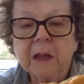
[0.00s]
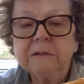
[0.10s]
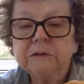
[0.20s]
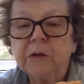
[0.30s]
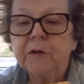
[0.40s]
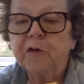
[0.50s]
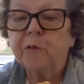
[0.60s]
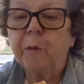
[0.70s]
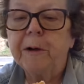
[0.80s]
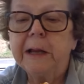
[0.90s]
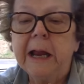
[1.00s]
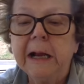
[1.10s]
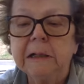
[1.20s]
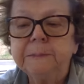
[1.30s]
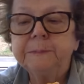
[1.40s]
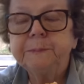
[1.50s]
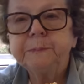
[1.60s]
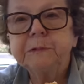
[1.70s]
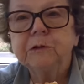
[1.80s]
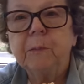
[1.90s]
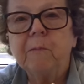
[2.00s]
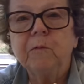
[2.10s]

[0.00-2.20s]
They're spreading out. Yep.